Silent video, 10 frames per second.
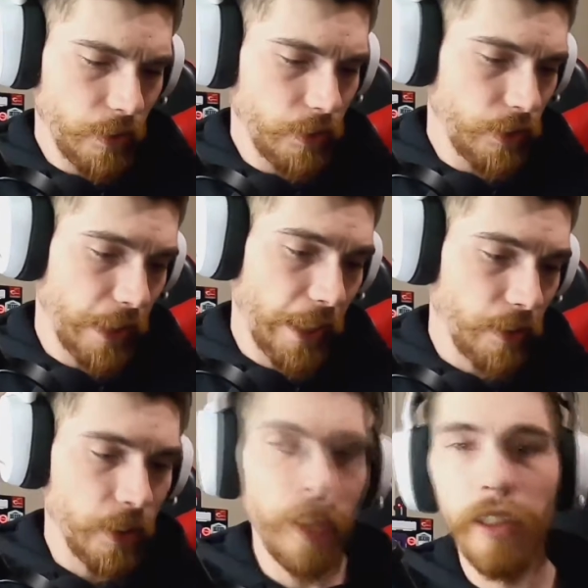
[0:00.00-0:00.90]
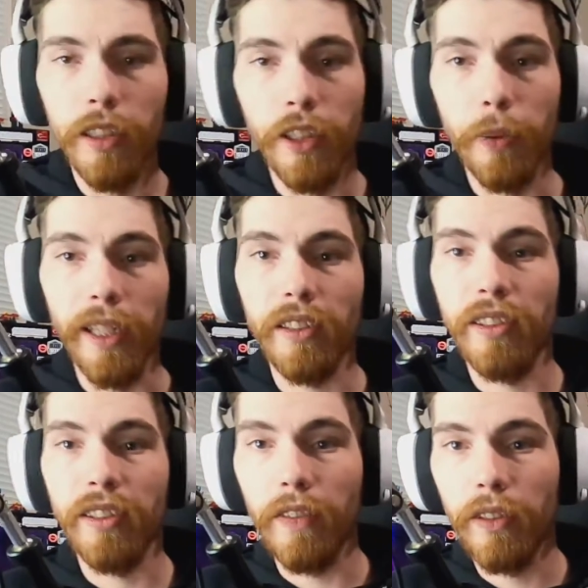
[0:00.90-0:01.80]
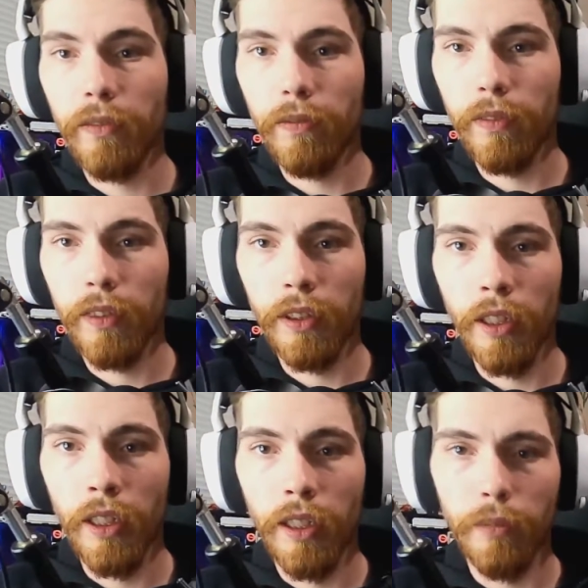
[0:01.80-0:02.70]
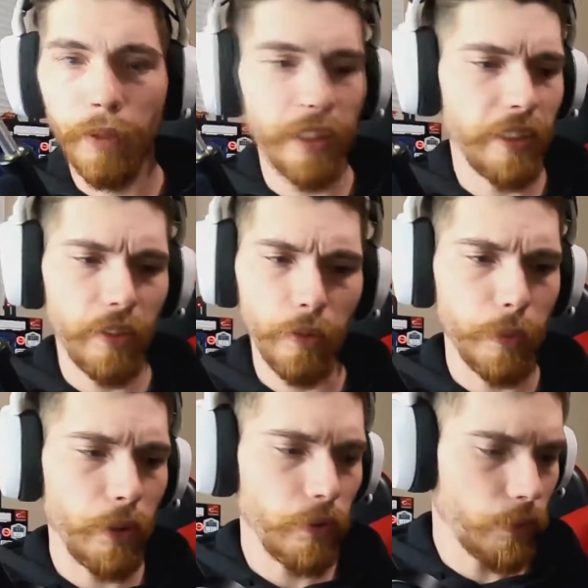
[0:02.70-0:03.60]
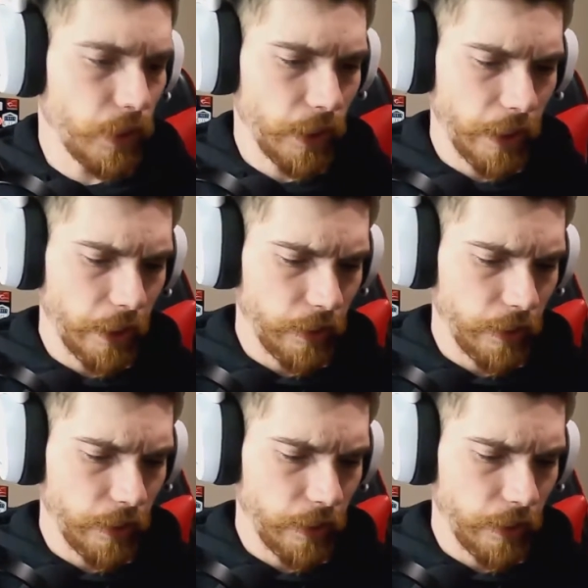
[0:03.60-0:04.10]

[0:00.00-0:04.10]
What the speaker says: Yeah, QX7. Pretty decent remote. Really like it.